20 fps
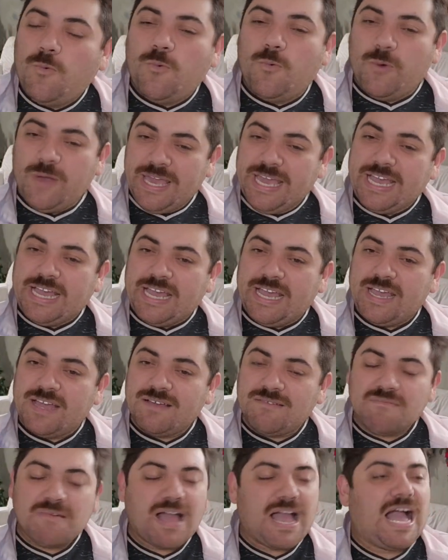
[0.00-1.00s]
week,
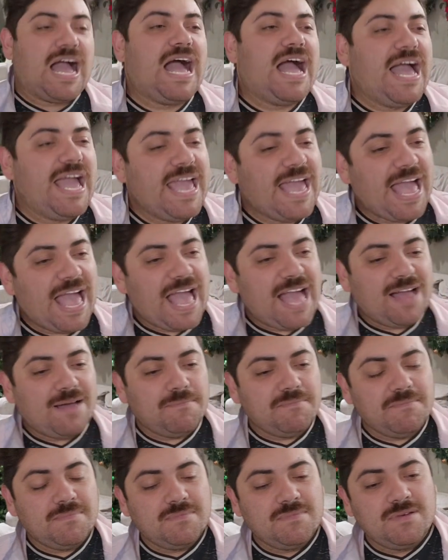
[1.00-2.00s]
I
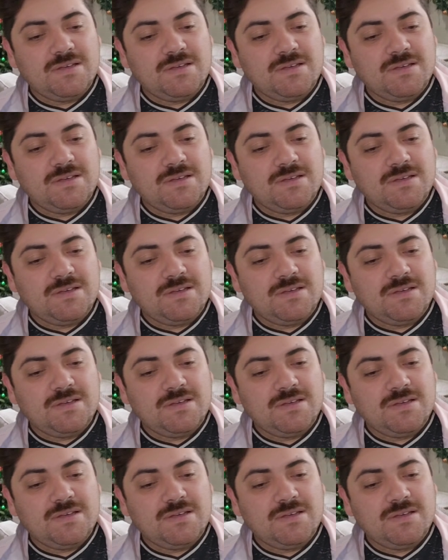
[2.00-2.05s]
am